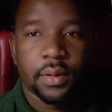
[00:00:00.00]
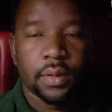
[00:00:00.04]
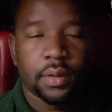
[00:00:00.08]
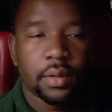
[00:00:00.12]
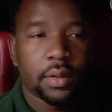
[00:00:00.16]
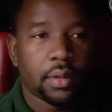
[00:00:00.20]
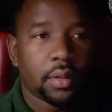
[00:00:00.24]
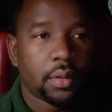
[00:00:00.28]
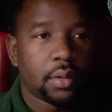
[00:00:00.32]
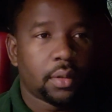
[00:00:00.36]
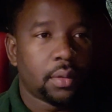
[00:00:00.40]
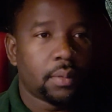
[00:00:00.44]

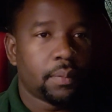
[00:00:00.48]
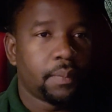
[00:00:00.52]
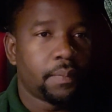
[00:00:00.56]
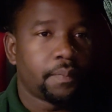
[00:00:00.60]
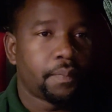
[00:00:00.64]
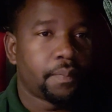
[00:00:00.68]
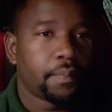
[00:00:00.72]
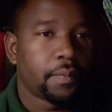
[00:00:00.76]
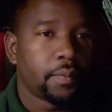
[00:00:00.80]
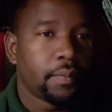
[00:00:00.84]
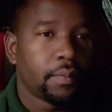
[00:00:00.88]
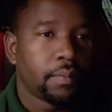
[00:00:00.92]
Um,
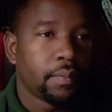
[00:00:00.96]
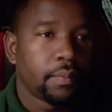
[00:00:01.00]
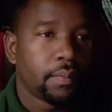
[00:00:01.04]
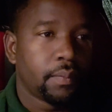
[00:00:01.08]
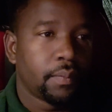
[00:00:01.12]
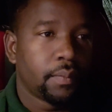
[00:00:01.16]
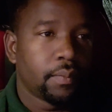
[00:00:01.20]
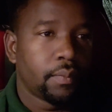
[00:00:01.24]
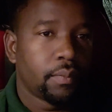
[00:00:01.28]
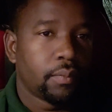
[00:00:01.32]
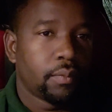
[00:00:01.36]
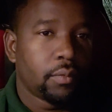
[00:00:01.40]

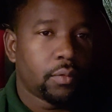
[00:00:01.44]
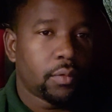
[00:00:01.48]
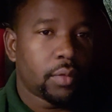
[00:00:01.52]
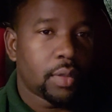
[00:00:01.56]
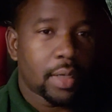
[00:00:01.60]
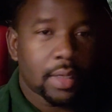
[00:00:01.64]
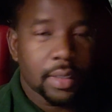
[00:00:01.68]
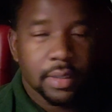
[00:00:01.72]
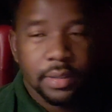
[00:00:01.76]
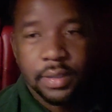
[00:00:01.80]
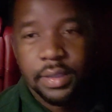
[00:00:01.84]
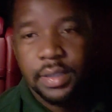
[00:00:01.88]
you
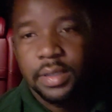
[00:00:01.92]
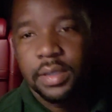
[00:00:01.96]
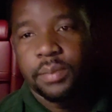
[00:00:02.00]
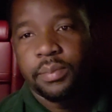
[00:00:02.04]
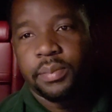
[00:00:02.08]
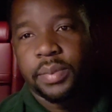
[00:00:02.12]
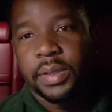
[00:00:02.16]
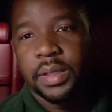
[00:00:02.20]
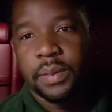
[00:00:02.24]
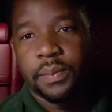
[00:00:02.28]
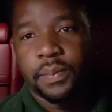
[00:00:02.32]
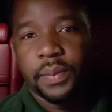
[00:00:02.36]
got to see the
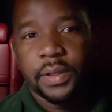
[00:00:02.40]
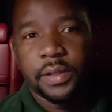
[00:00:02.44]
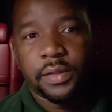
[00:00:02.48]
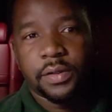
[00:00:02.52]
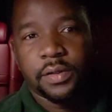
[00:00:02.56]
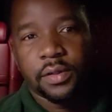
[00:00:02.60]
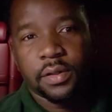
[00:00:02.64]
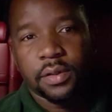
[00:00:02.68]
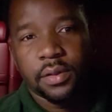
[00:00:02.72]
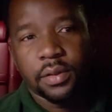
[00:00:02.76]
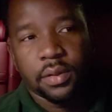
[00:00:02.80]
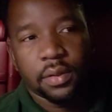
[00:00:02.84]
big
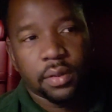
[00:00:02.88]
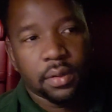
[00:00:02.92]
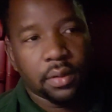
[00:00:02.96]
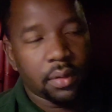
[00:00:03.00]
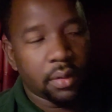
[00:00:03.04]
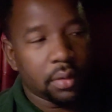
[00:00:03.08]
picture.